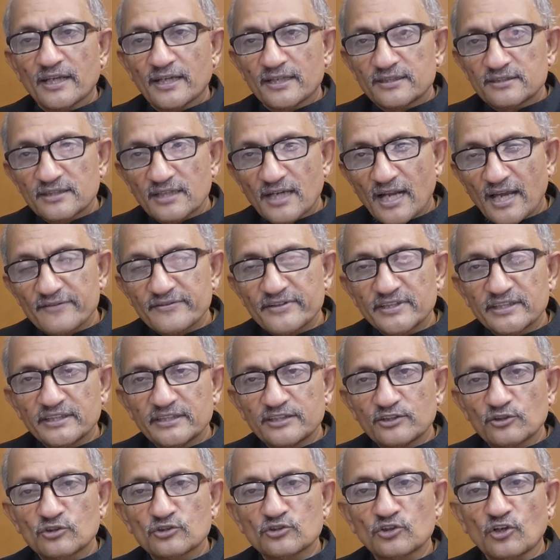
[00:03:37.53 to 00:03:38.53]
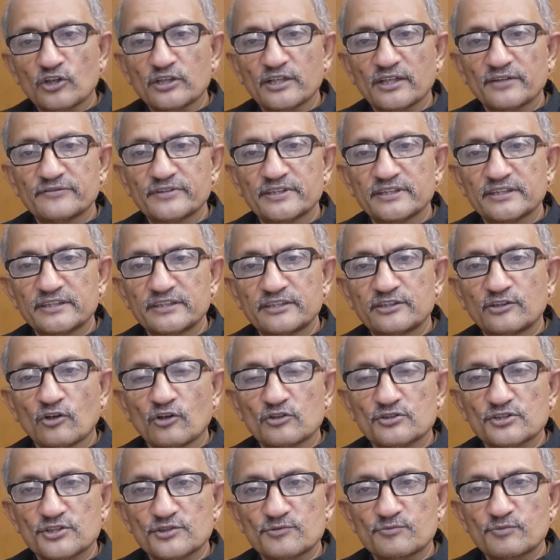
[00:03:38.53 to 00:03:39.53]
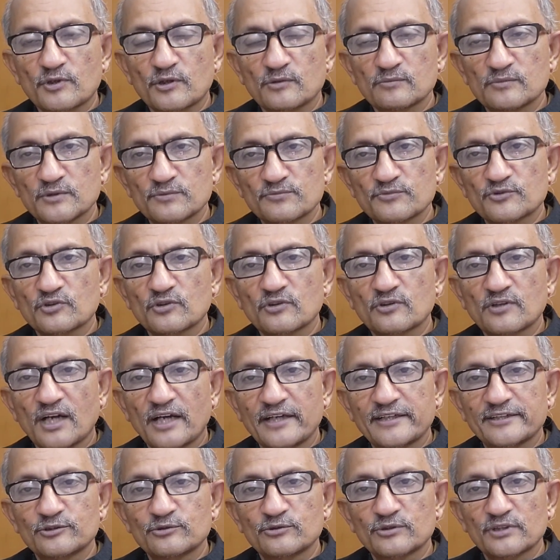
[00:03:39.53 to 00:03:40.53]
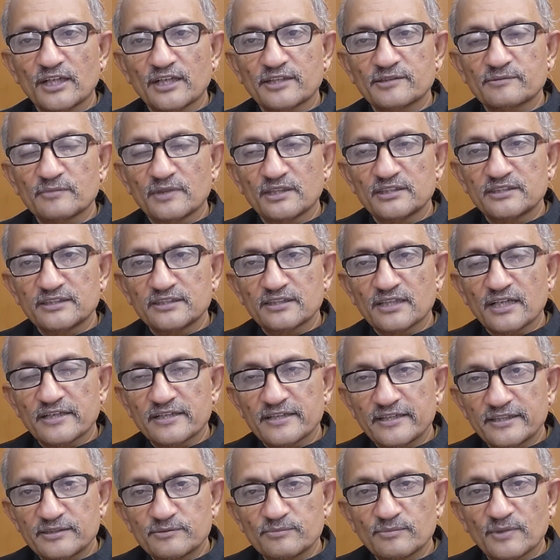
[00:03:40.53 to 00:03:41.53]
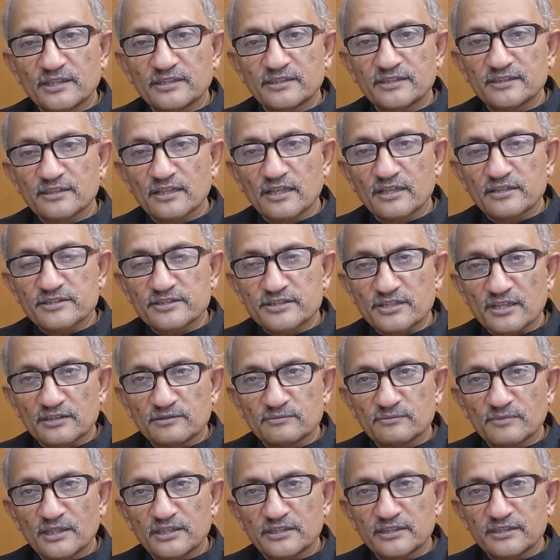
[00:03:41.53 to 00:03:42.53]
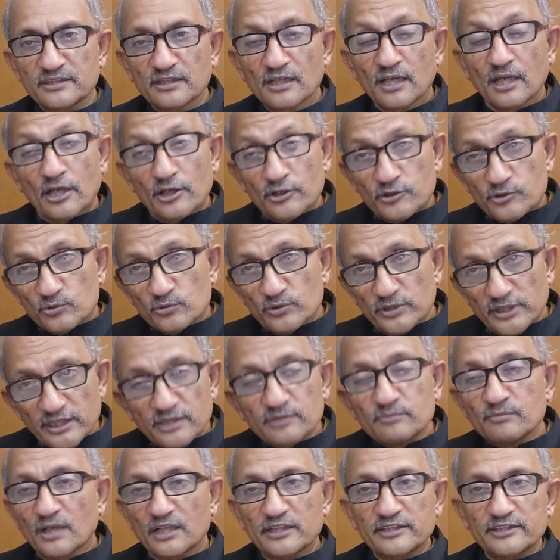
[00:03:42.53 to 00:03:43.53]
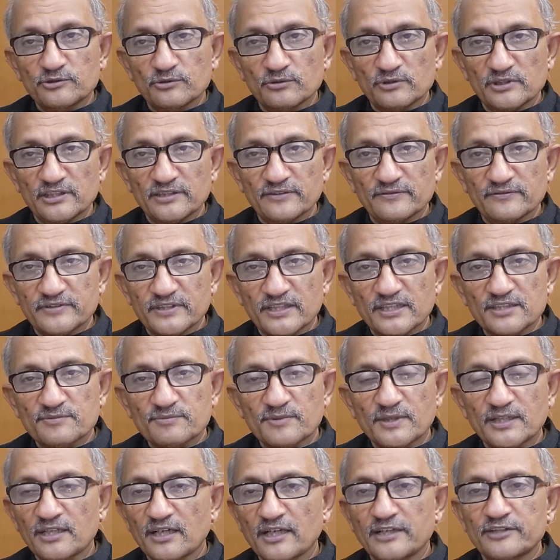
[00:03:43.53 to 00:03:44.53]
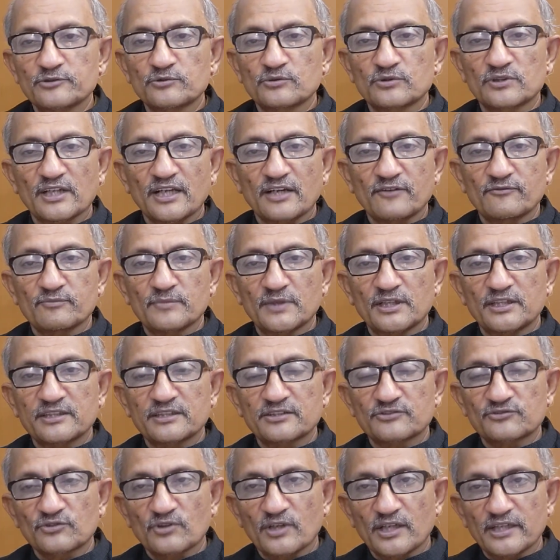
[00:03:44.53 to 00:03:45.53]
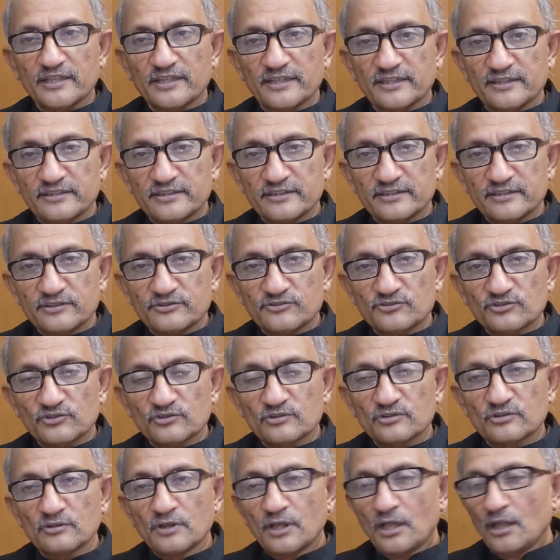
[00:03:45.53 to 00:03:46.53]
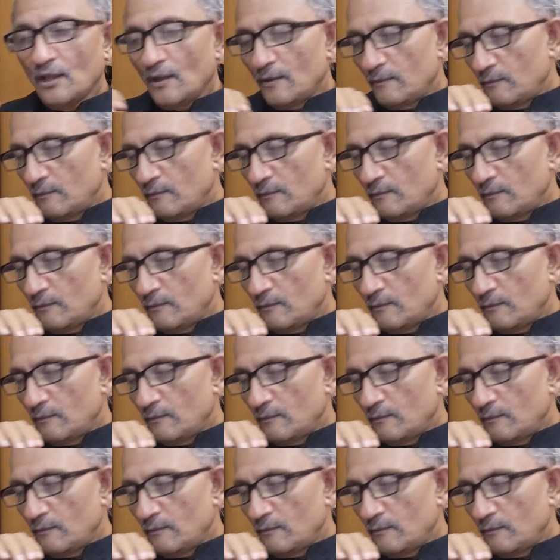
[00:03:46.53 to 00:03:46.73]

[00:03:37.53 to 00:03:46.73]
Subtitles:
Either having it or not having it causes problems. So I don't like money, I hate money, I shun money. You need money to live, yes, but I don't love money, so I hate it. So,